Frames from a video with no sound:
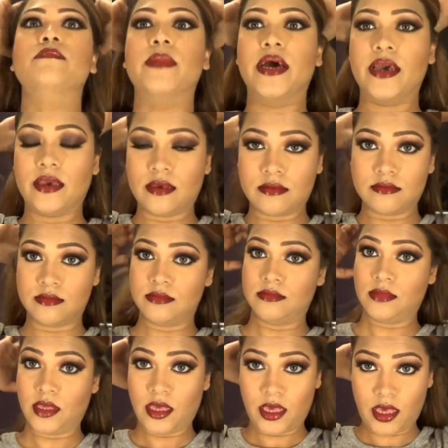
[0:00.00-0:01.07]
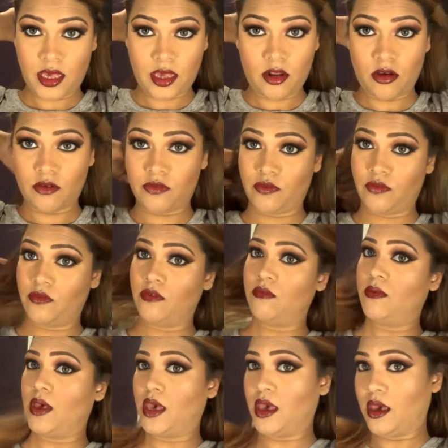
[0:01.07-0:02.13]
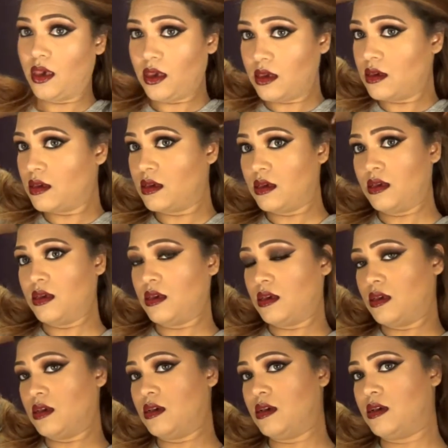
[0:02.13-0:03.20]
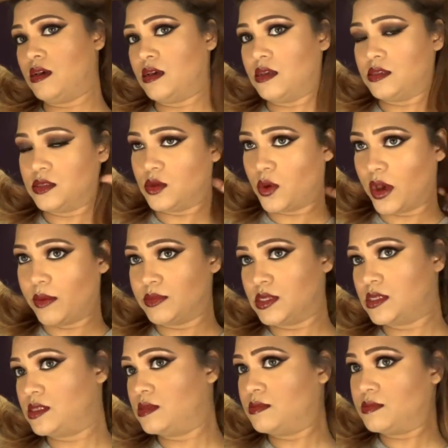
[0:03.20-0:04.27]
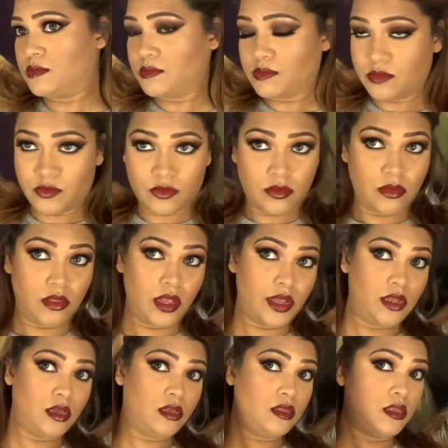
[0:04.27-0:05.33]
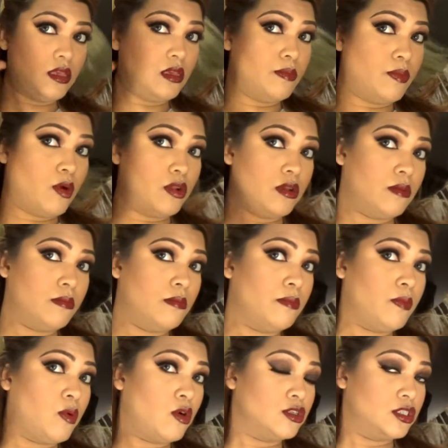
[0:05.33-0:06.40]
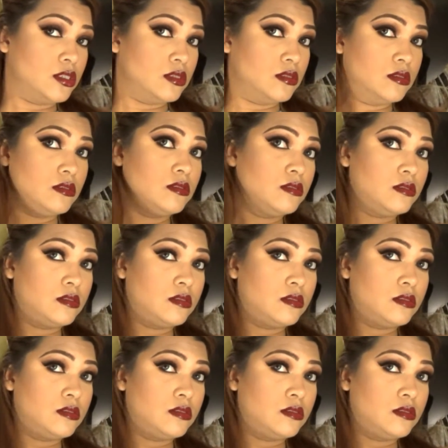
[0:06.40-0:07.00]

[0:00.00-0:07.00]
my head of hair. So I'm just letting the bottom portion